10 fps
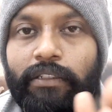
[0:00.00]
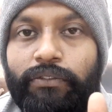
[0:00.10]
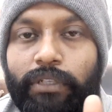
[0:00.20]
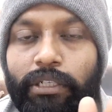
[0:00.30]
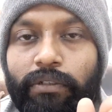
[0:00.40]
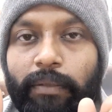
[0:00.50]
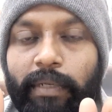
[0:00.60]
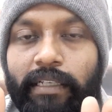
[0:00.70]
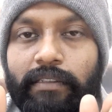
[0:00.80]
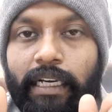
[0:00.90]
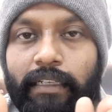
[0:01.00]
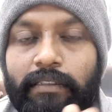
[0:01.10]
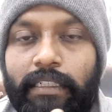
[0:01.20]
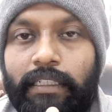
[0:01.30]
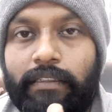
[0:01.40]
So you need to replace
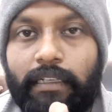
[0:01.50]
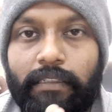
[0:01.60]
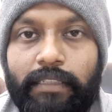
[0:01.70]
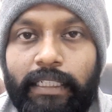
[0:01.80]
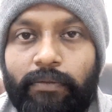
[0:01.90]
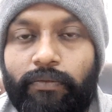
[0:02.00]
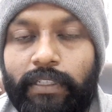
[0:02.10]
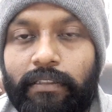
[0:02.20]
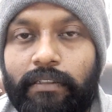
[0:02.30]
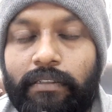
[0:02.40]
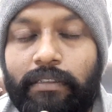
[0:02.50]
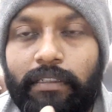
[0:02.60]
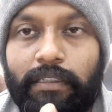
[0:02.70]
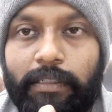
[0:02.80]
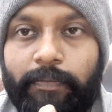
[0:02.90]
Rx100's clutch setup with
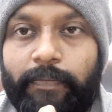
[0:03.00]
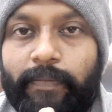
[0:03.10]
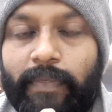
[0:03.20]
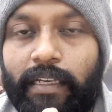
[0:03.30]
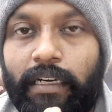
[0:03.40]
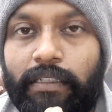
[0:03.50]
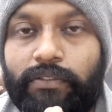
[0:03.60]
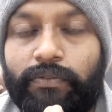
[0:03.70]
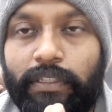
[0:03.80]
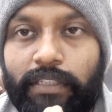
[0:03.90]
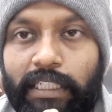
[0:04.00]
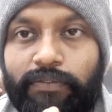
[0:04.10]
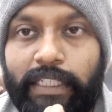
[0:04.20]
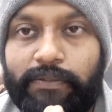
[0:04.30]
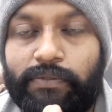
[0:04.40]

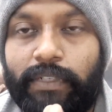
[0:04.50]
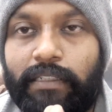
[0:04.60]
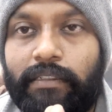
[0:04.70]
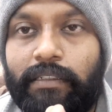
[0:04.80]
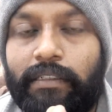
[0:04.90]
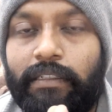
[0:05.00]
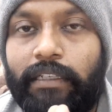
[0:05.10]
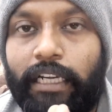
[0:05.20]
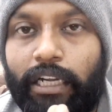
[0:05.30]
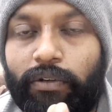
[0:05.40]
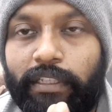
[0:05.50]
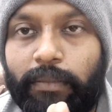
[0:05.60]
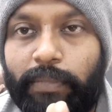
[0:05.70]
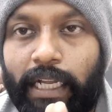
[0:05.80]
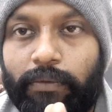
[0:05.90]
Rx135's one, including the
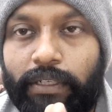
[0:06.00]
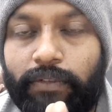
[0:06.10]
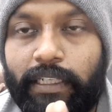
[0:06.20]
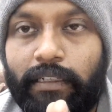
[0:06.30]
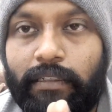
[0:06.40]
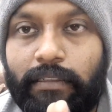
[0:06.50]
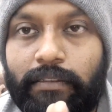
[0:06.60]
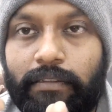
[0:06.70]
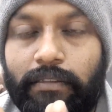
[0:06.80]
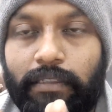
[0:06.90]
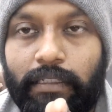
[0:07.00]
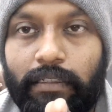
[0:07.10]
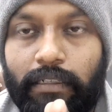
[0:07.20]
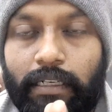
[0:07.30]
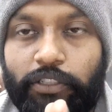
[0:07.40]
primary wheel,
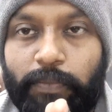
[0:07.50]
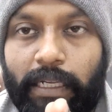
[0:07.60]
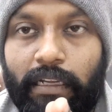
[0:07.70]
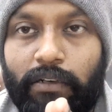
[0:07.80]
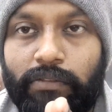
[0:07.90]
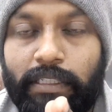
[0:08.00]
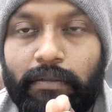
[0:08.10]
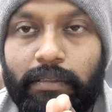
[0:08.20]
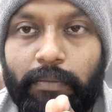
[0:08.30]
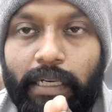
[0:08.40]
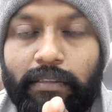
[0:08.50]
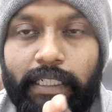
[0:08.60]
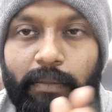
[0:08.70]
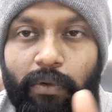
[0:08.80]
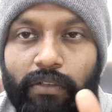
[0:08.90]
the clutch bell housing, the
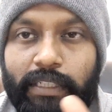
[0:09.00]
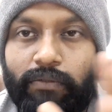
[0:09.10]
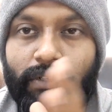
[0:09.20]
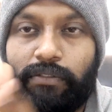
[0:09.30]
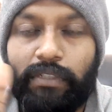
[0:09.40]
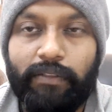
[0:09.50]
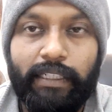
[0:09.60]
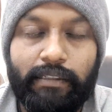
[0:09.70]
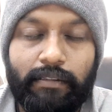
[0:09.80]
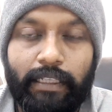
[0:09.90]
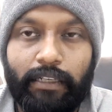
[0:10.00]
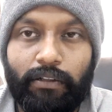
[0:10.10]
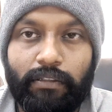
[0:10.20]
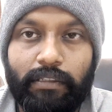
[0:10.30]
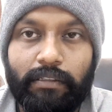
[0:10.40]
basket, boss, and whatsoever it's there
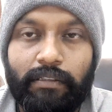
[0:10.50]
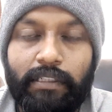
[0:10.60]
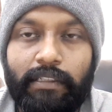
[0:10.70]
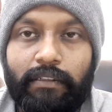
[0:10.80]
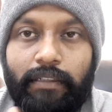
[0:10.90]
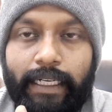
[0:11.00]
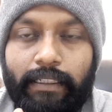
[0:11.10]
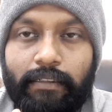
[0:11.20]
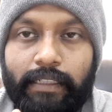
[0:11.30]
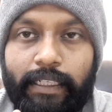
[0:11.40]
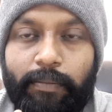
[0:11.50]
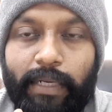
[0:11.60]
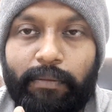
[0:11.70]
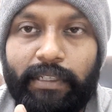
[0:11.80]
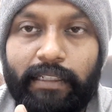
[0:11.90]
on the right hand side,
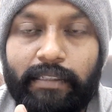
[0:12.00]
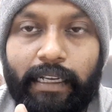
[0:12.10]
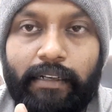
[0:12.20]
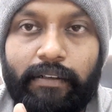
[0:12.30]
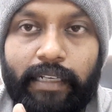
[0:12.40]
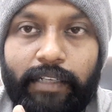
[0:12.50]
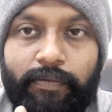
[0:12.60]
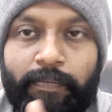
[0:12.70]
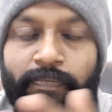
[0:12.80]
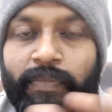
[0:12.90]
primary and secondary type,